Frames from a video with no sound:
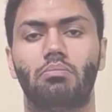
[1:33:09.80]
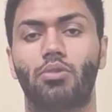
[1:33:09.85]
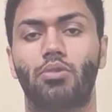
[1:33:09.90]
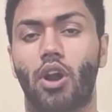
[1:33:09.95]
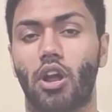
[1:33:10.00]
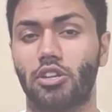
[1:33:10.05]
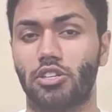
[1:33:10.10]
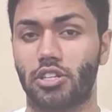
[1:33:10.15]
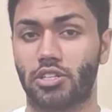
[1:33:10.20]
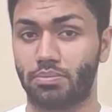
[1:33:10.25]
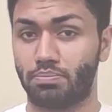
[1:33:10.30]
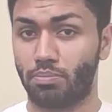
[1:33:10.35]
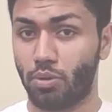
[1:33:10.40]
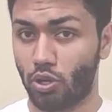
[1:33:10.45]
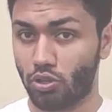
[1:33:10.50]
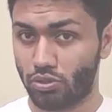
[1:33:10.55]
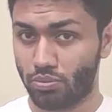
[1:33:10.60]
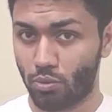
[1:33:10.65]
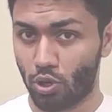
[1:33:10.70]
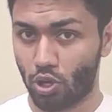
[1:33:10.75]
Project
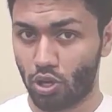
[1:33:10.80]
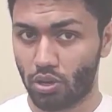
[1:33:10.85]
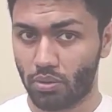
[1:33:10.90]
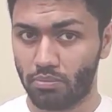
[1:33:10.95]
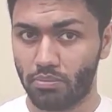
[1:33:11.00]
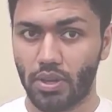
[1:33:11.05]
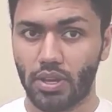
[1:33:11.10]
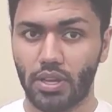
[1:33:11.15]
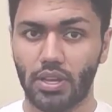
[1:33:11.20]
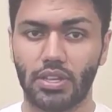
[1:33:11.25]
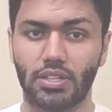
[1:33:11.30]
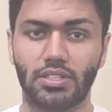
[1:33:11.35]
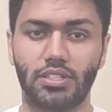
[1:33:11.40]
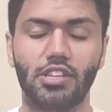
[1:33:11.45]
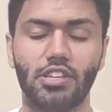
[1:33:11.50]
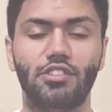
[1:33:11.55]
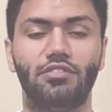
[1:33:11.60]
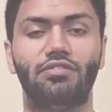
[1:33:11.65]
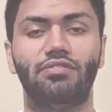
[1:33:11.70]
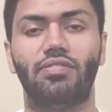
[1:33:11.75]
postmortem is
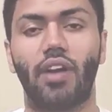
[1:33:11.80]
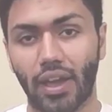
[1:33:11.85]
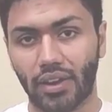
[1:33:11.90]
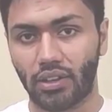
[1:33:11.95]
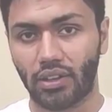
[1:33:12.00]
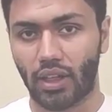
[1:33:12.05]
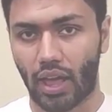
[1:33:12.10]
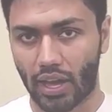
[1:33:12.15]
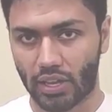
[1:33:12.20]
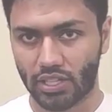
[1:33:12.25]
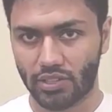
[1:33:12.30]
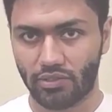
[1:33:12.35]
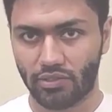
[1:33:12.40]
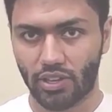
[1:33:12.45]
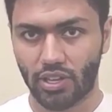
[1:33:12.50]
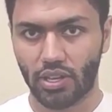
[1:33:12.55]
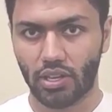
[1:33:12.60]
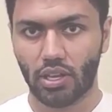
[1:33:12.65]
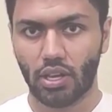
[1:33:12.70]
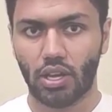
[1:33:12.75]
the final
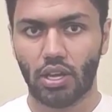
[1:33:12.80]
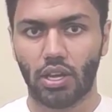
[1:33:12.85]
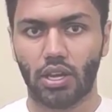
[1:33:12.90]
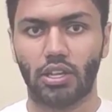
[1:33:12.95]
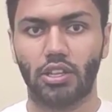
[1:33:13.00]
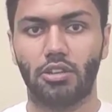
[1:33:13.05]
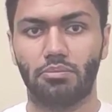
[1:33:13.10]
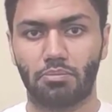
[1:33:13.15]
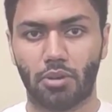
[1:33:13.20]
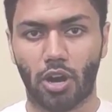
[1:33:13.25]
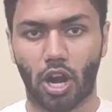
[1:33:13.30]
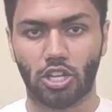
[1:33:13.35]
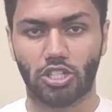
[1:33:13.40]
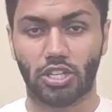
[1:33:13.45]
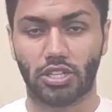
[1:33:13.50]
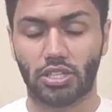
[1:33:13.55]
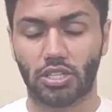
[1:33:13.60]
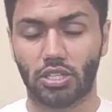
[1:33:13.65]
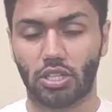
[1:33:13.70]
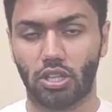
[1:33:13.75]
activity in the
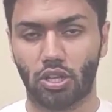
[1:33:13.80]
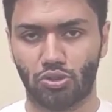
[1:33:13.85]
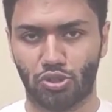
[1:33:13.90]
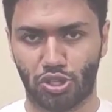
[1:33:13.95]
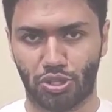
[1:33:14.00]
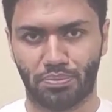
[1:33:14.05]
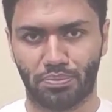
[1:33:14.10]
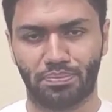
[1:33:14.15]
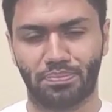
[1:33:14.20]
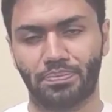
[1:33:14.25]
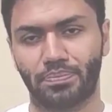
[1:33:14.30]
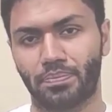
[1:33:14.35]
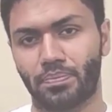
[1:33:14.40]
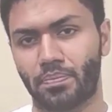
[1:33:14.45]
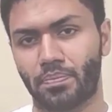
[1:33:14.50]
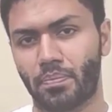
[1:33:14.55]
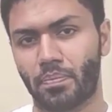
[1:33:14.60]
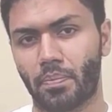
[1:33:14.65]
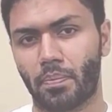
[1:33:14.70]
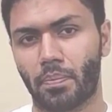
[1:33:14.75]
project closure.
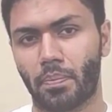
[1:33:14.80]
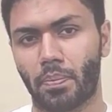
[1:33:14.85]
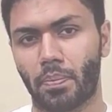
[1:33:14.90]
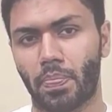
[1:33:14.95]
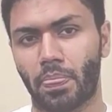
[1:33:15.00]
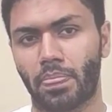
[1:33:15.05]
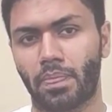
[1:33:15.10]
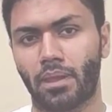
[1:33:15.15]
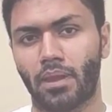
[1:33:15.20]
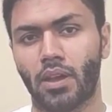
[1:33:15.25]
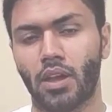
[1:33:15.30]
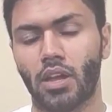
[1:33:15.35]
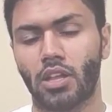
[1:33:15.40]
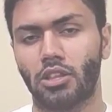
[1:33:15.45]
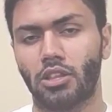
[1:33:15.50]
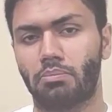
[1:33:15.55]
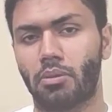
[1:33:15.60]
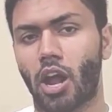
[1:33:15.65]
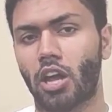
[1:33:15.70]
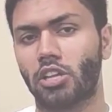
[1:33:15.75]

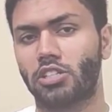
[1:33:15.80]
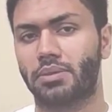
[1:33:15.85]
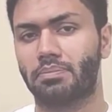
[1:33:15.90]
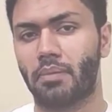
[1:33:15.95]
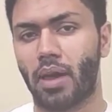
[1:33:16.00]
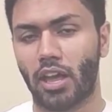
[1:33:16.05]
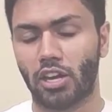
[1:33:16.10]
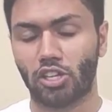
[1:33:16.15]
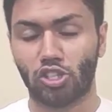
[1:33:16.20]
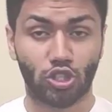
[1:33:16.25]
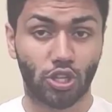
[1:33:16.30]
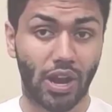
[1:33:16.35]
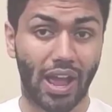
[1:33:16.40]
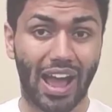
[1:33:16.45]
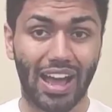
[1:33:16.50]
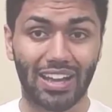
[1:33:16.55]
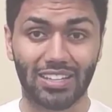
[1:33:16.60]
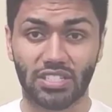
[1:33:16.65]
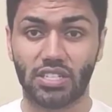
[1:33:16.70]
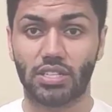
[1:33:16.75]
The project manager
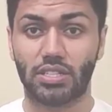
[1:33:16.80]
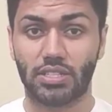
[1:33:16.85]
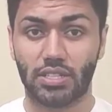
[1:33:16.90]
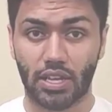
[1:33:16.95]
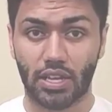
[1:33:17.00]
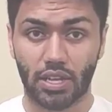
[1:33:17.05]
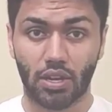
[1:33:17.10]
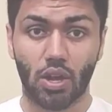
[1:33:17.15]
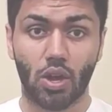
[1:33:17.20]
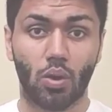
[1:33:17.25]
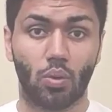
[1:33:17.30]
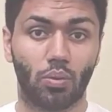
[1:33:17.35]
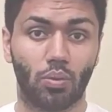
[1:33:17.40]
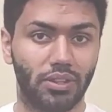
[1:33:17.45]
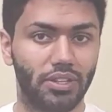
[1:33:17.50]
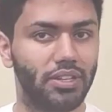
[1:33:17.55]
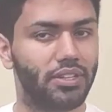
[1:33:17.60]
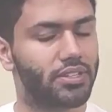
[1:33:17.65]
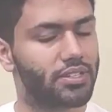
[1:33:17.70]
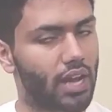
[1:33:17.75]
has to sit
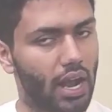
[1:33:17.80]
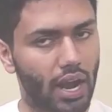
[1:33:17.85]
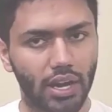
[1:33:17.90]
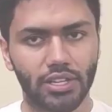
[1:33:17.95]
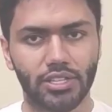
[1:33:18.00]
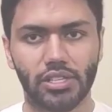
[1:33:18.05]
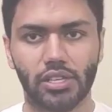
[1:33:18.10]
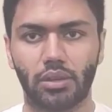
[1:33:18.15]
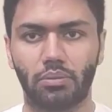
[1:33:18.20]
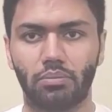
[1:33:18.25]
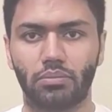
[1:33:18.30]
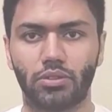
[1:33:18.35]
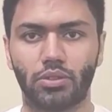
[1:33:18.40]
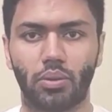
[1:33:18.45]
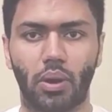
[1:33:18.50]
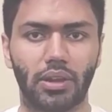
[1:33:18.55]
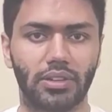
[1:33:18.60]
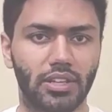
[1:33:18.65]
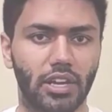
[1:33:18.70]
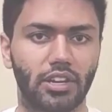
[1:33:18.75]
with the entire team
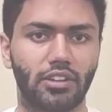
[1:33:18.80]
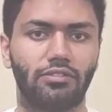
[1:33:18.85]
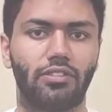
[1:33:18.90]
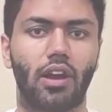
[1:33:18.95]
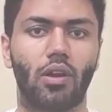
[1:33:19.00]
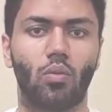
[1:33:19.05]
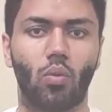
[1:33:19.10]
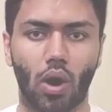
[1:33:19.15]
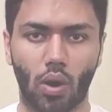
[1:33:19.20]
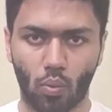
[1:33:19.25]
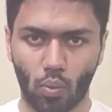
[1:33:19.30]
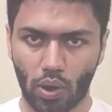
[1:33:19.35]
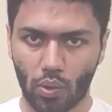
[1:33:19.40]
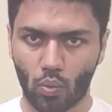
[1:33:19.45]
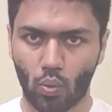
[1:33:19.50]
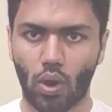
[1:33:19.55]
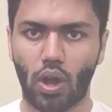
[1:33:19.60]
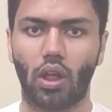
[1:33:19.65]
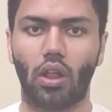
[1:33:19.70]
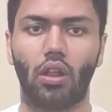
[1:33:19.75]
to identify what
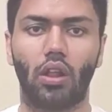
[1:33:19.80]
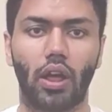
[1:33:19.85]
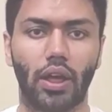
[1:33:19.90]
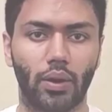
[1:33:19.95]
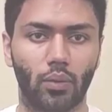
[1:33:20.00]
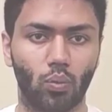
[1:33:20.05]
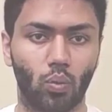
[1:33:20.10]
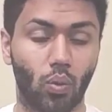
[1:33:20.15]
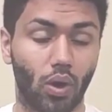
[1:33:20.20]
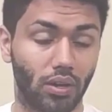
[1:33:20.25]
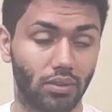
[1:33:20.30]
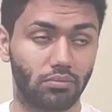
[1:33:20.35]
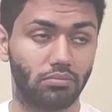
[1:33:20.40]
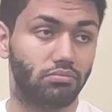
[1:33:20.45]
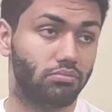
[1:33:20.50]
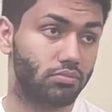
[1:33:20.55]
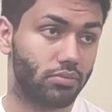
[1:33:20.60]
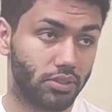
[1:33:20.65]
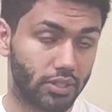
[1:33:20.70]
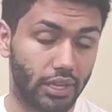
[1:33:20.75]
went well and what
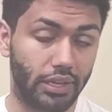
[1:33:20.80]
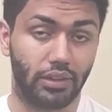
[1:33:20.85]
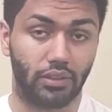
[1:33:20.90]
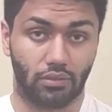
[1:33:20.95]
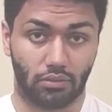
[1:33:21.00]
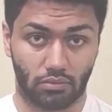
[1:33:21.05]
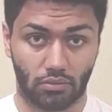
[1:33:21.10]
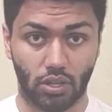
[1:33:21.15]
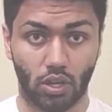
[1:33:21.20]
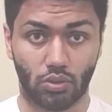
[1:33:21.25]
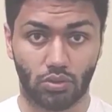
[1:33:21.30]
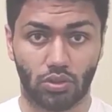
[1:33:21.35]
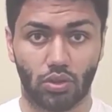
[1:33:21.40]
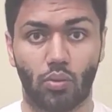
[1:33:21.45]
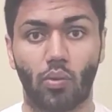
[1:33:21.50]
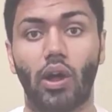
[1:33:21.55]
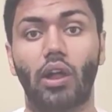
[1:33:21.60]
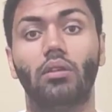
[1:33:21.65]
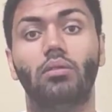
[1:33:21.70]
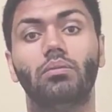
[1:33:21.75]
didn't go
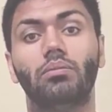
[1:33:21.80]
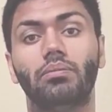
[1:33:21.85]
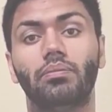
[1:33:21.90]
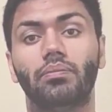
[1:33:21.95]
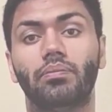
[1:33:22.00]
so well.